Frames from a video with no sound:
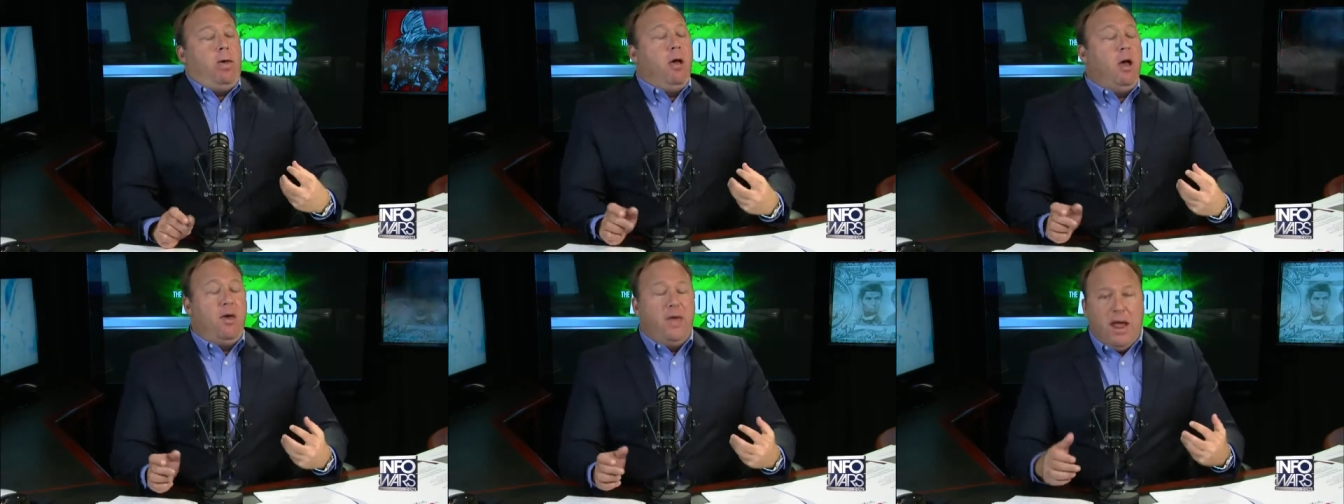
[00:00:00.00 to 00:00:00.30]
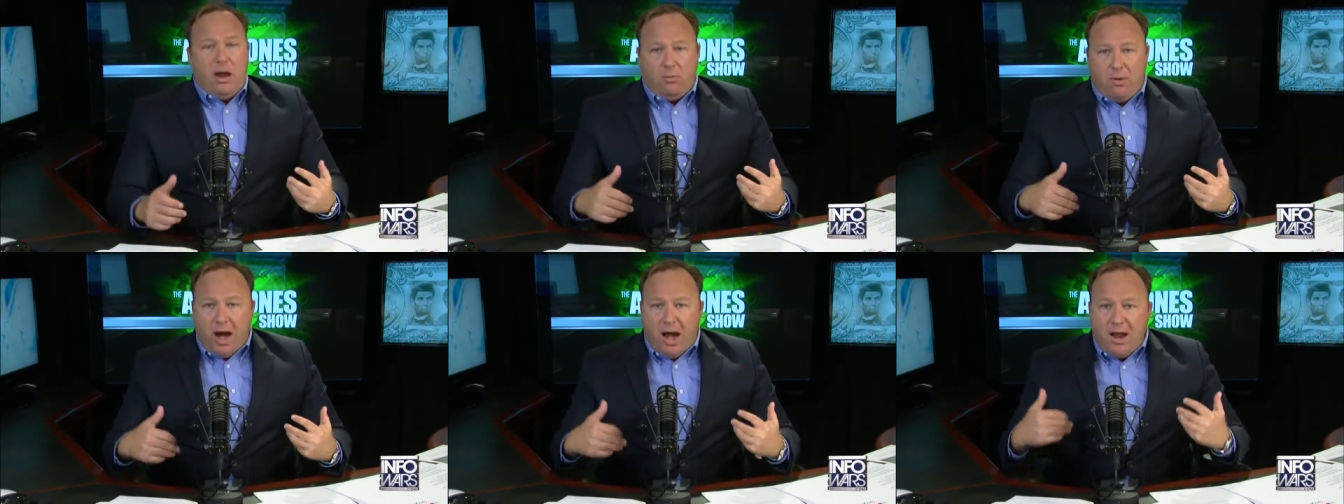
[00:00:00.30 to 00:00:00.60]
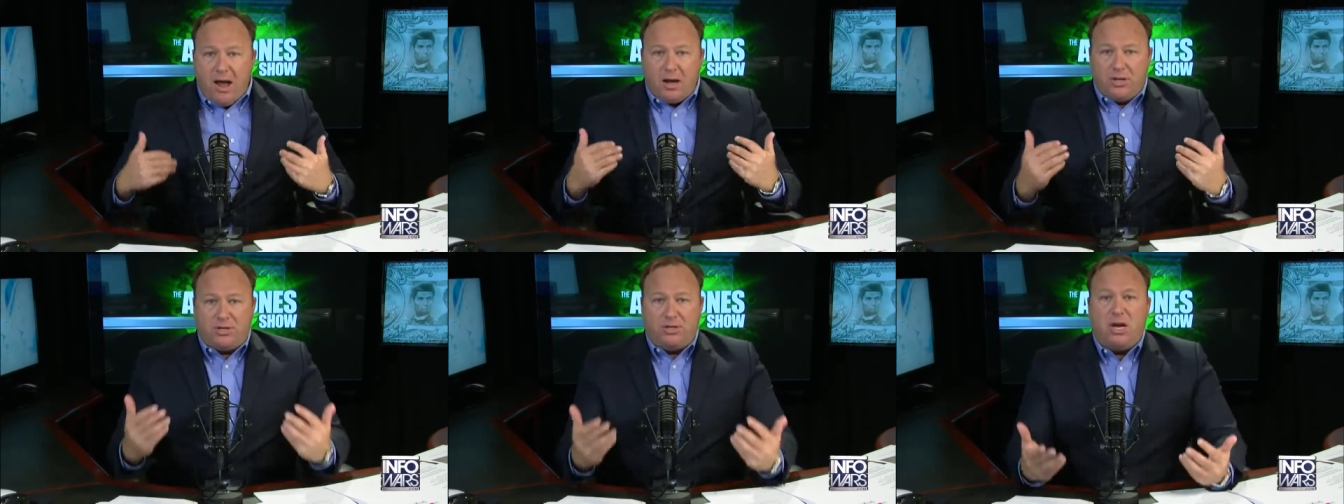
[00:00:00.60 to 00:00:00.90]
They ran
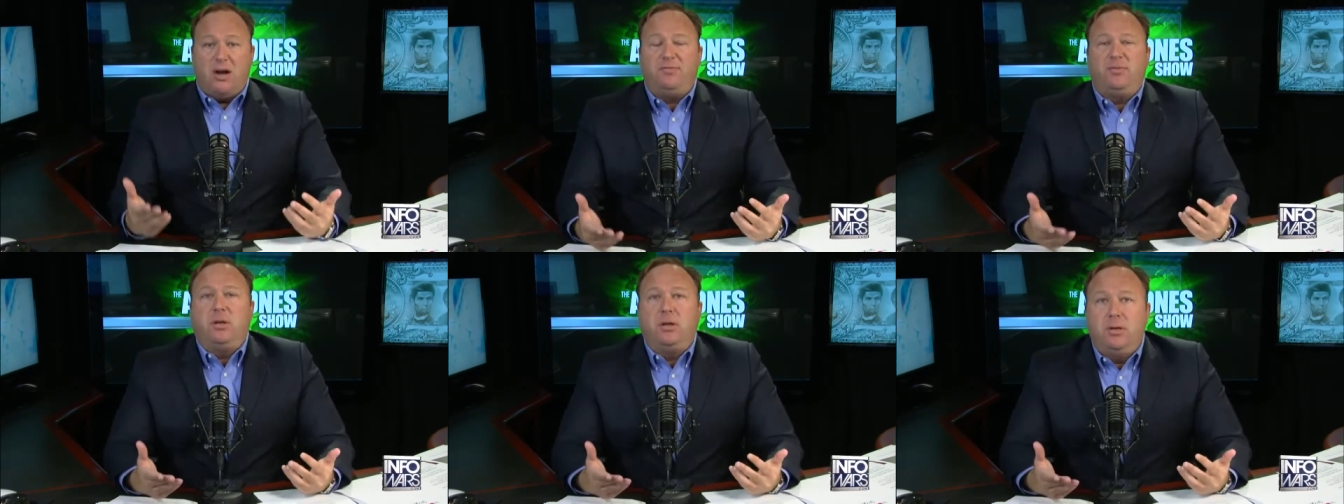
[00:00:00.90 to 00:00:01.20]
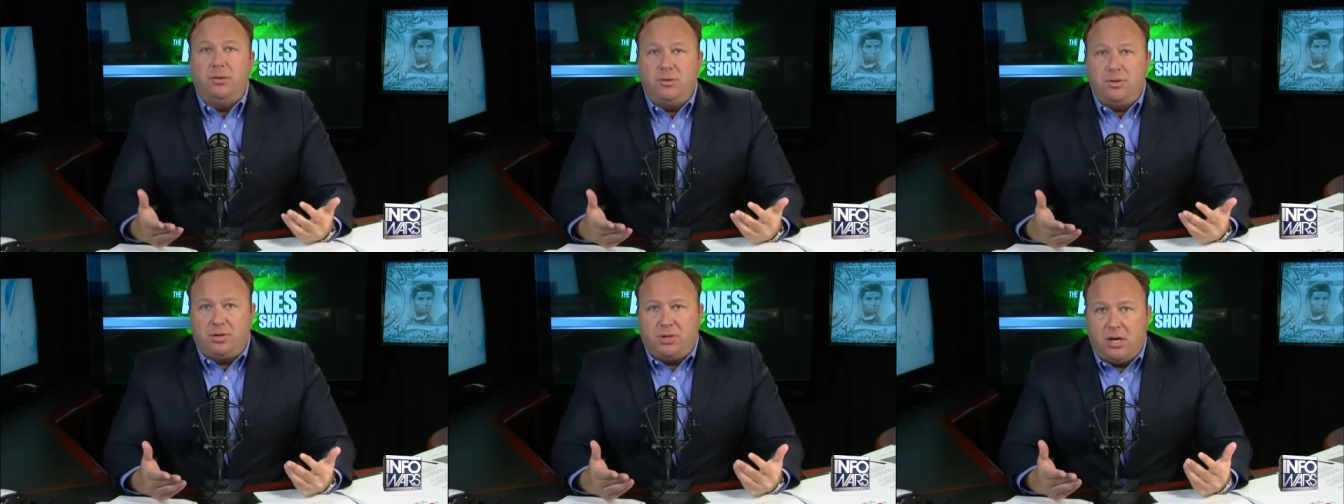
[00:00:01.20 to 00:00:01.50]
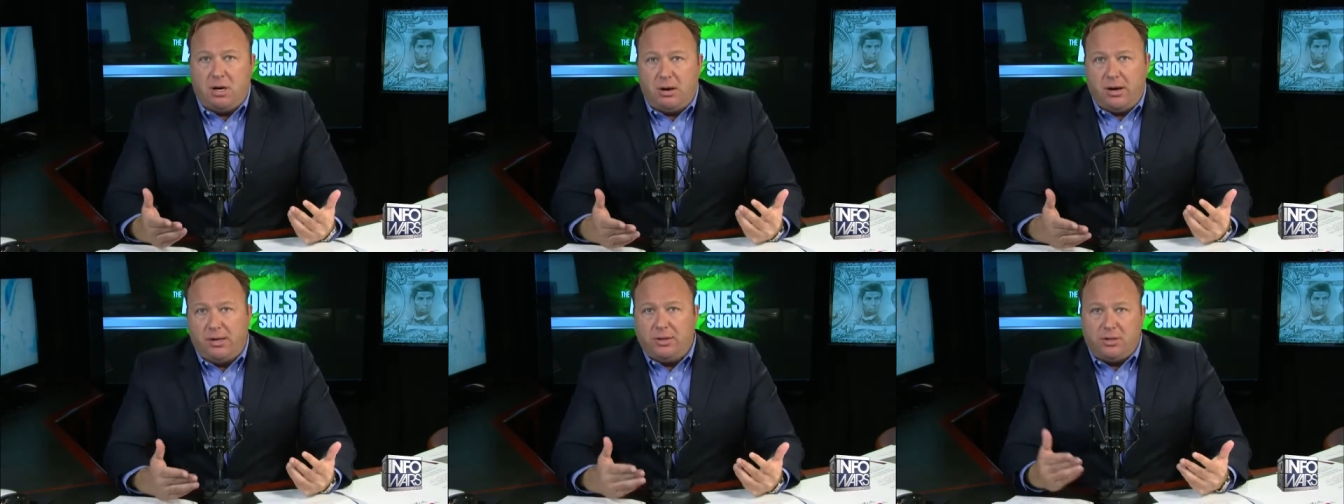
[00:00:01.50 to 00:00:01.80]
out of stuff to loot in
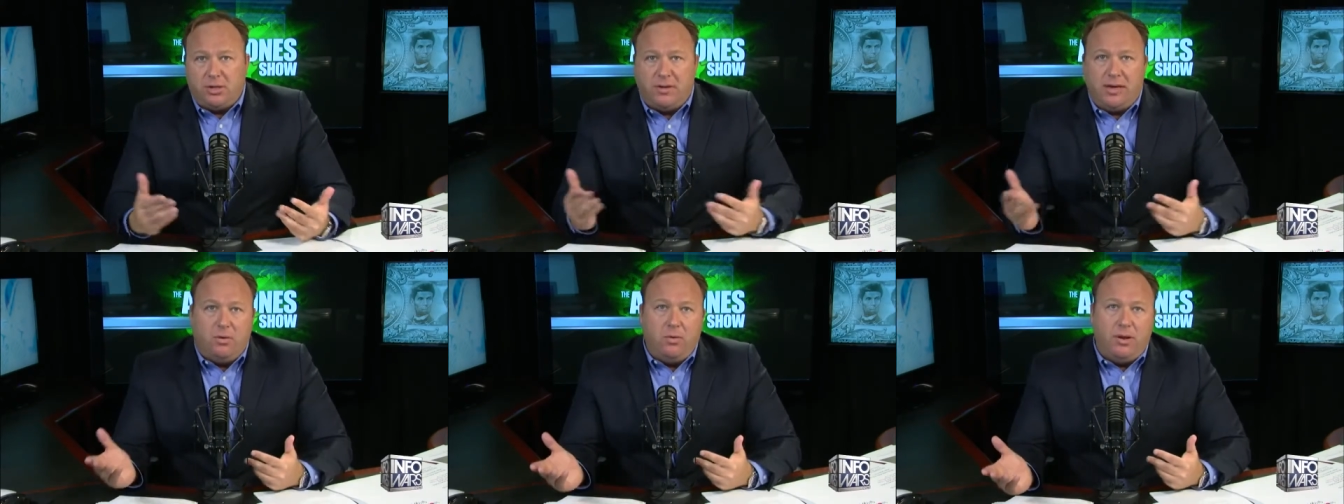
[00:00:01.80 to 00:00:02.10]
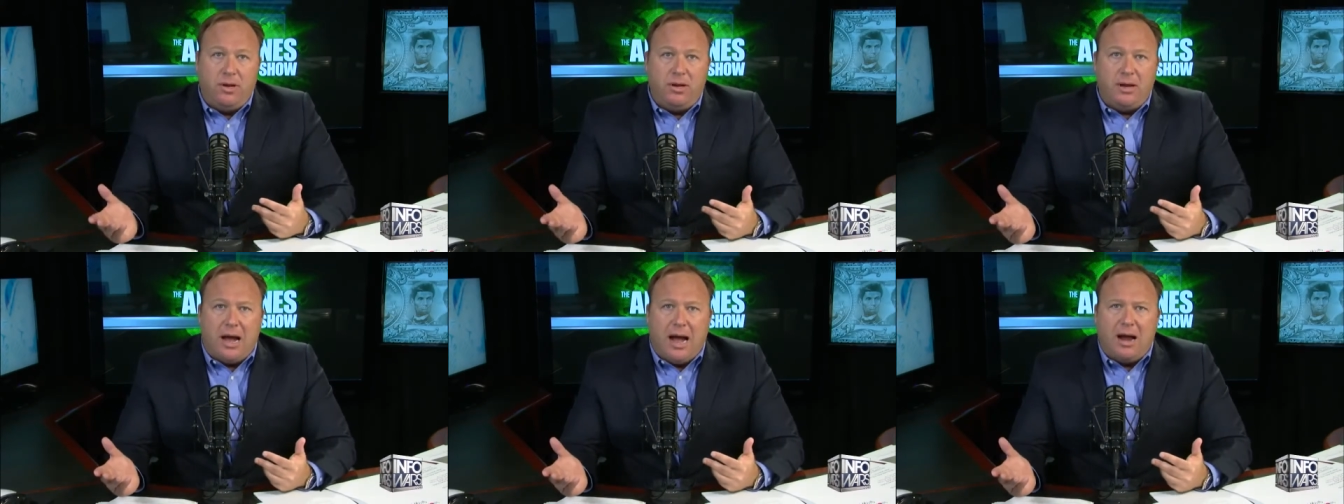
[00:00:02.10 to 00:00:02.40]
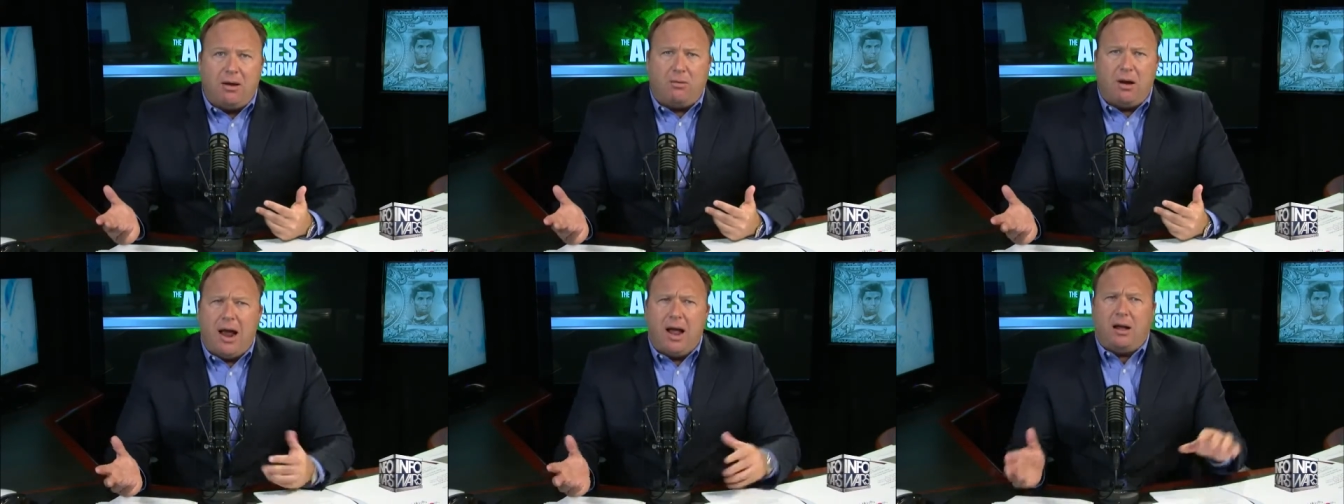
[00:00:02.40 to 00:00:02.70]
Syria, so they went into
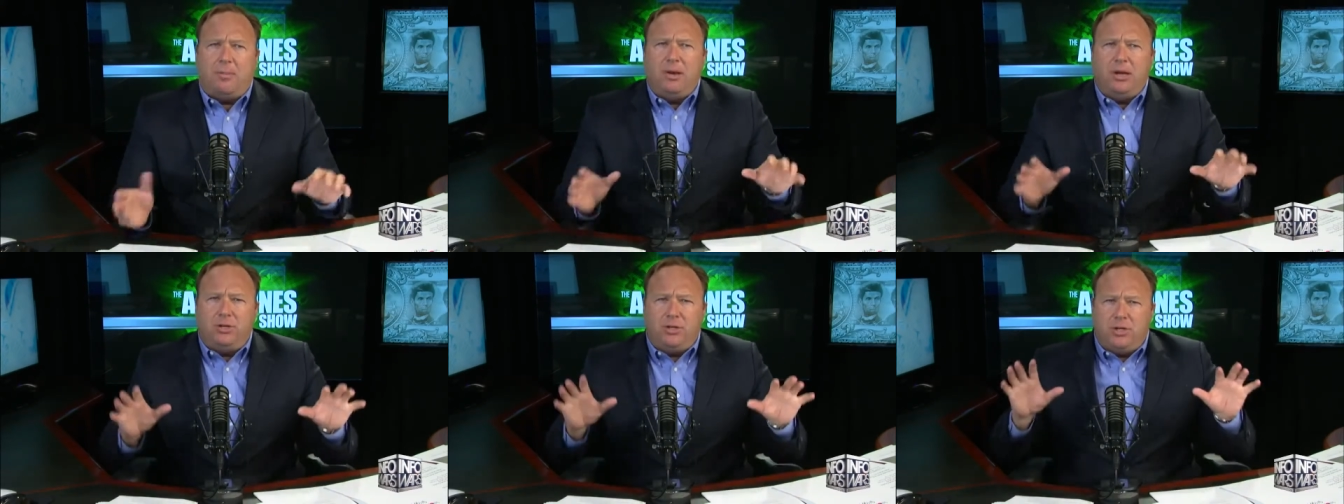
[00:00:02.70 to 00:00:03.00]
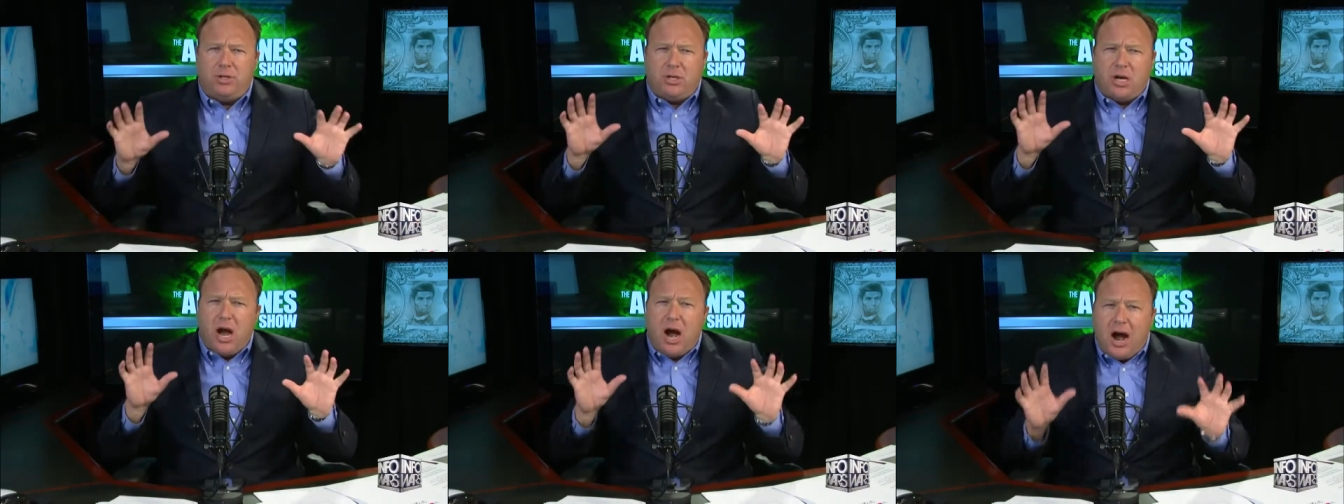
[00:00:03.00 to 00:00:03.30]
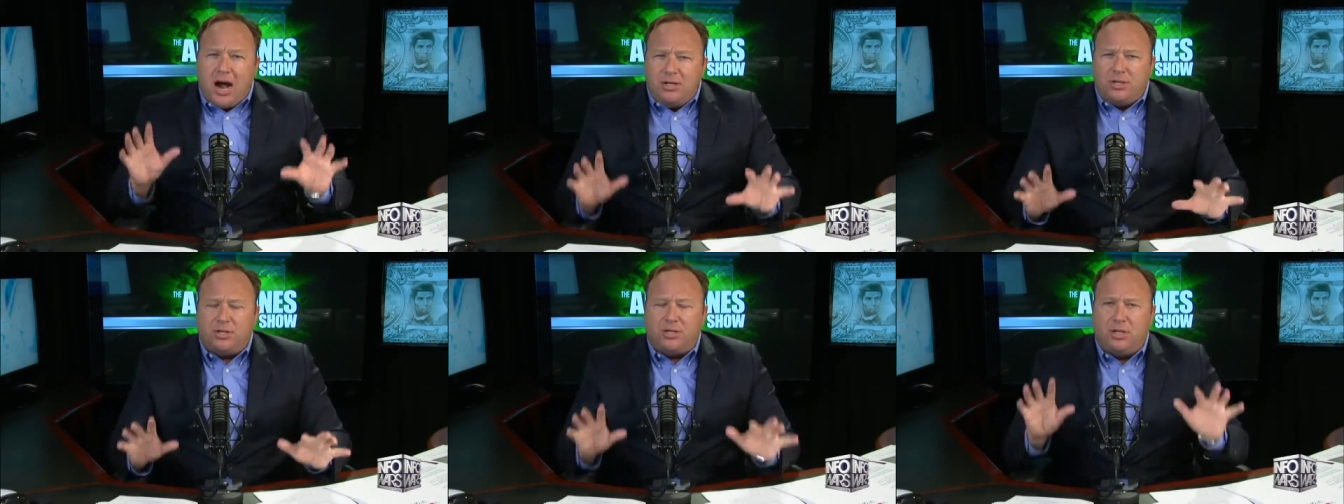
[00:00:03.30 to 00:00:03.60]
Iraq. I mean, it's just
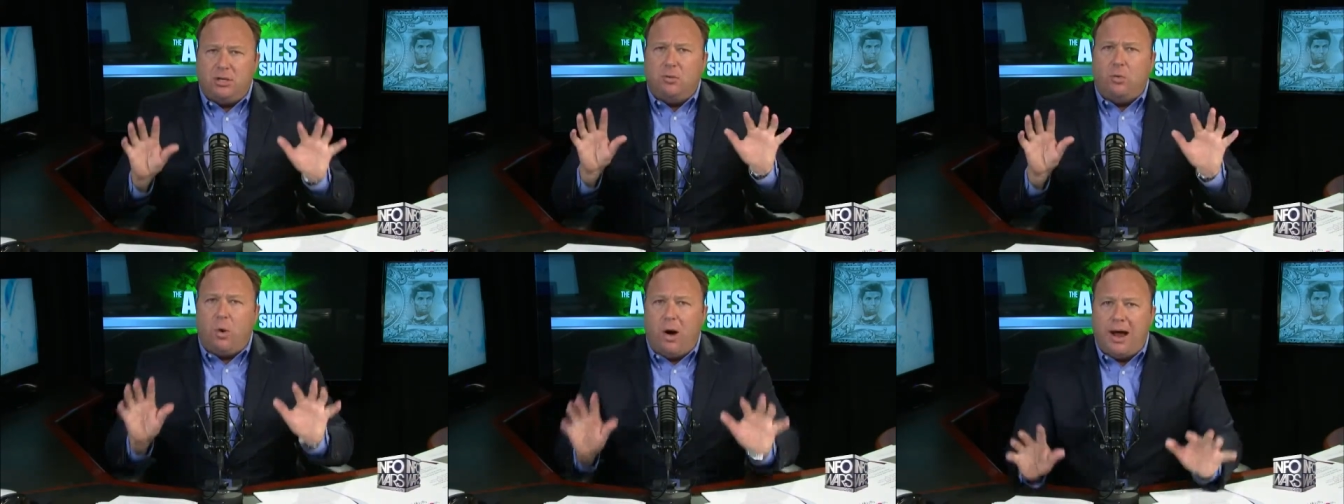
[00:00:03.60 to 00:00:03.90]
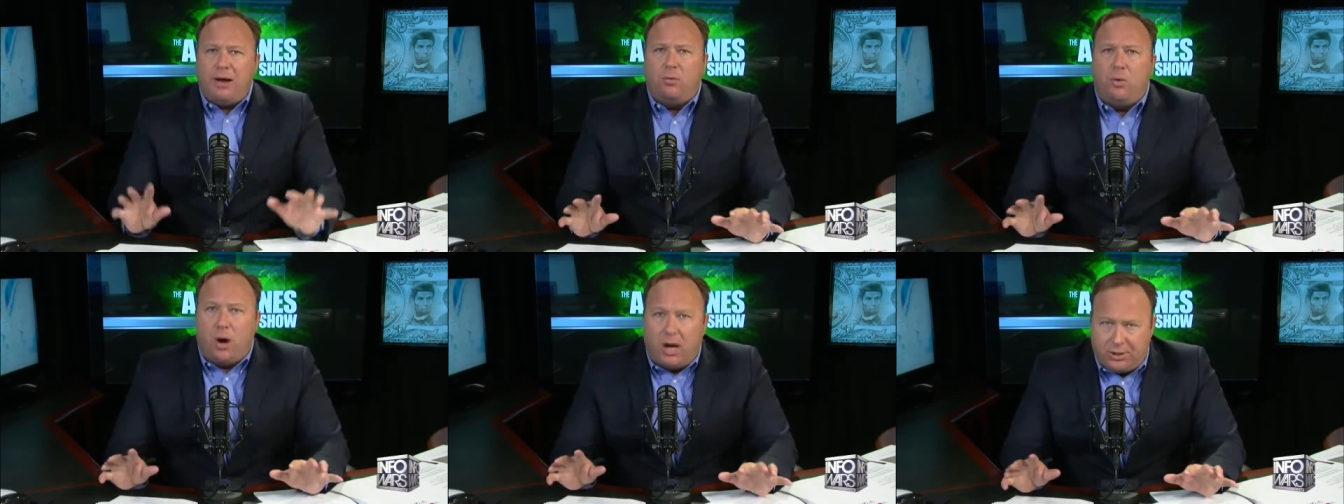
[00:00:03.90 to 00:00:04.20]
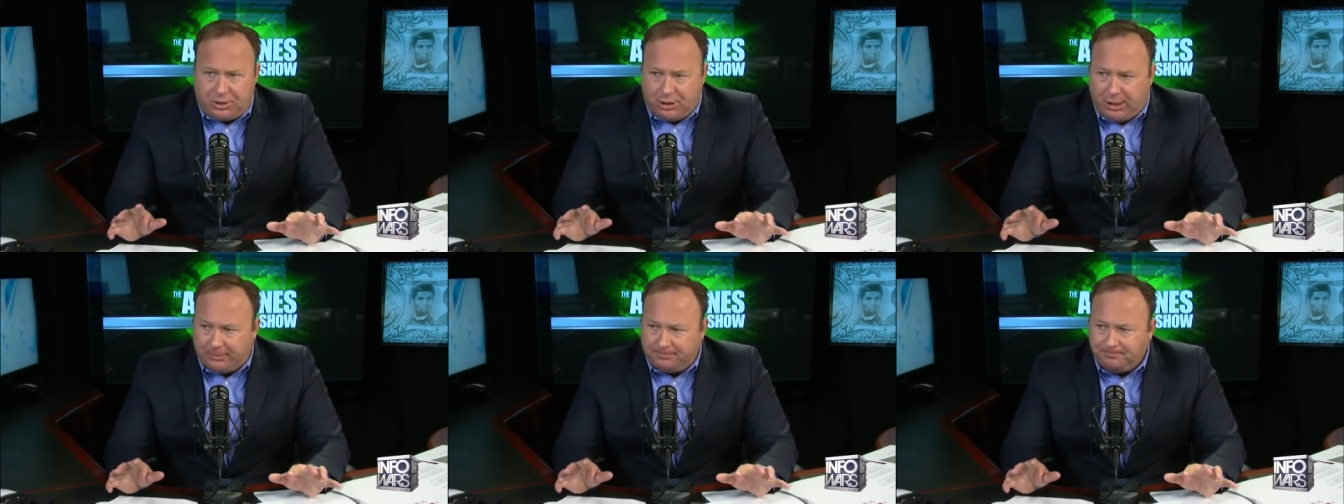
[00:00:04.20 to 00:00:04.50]
constant
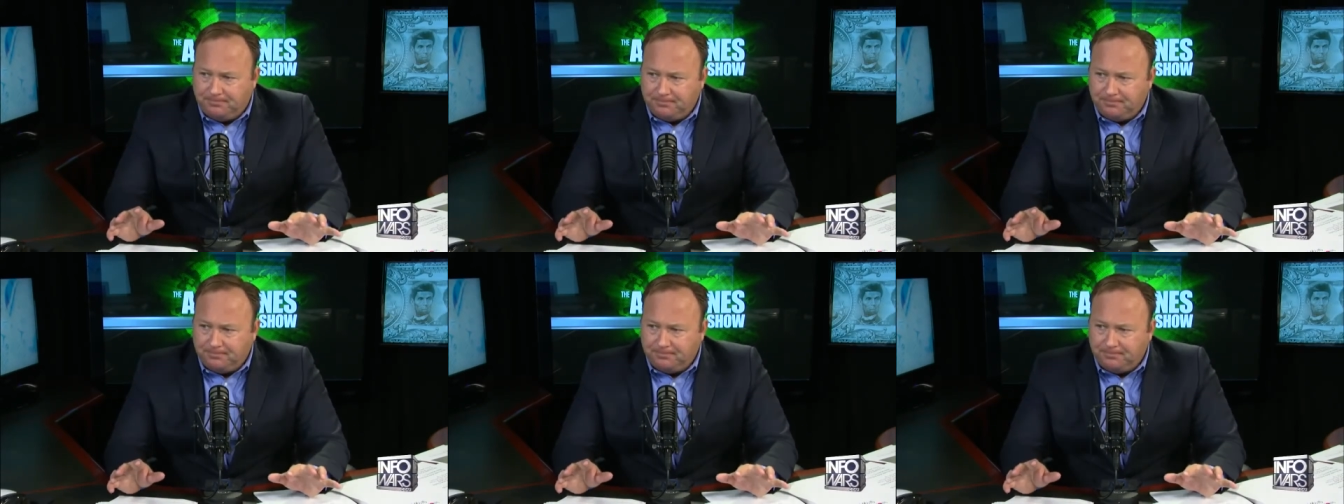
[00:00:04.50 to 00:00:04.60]
whitewashing.